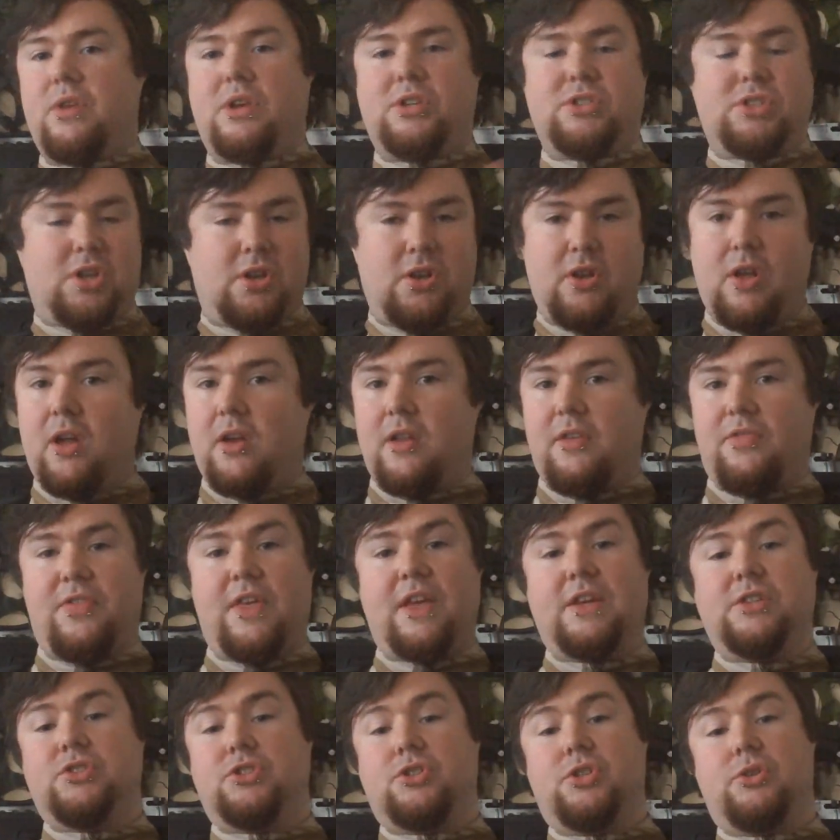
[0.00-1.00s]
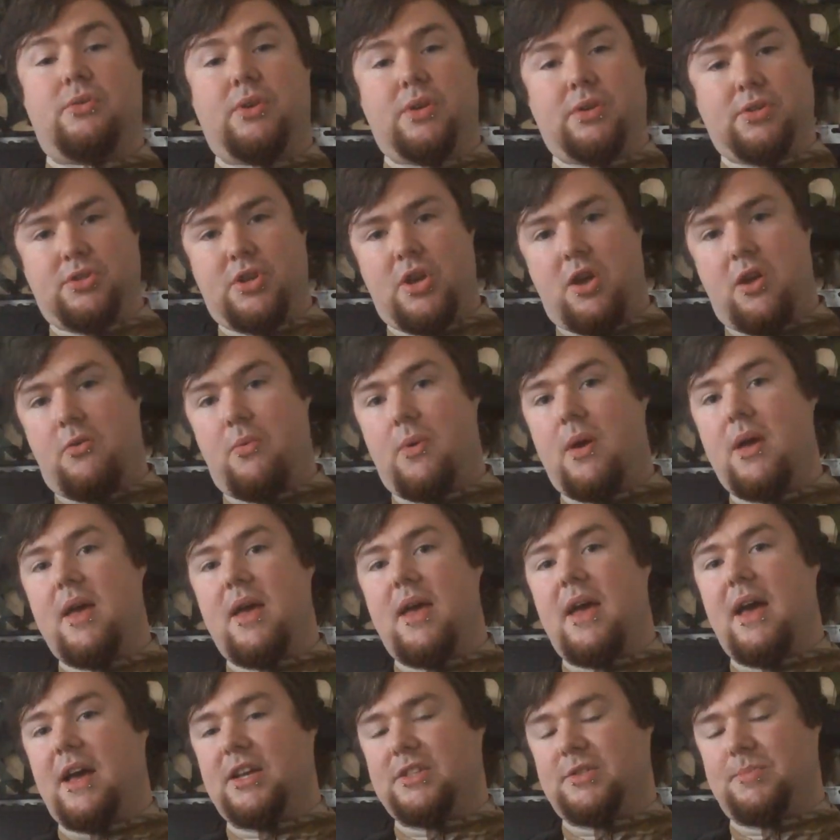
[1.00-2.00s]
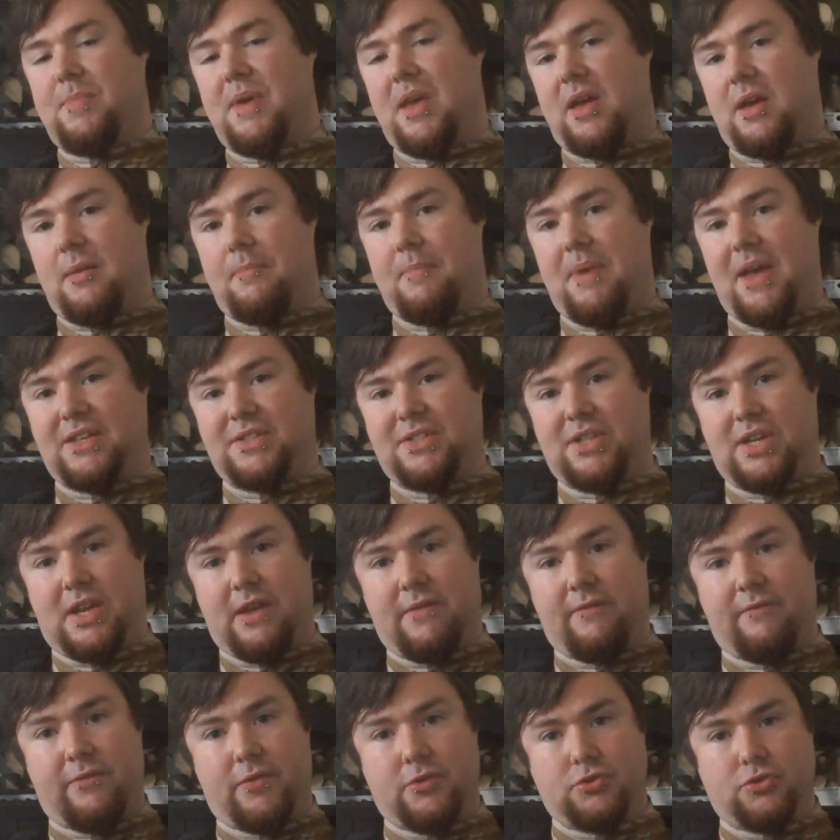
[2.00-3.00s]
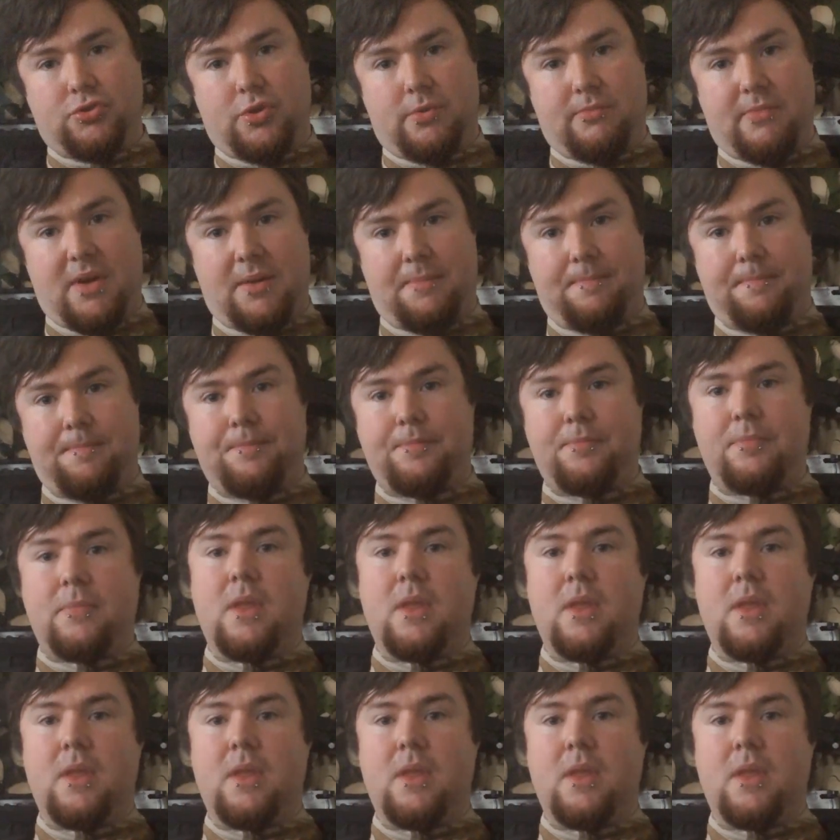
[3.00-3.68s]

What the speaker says: There's a lot of things you can do as being a basic infantryman.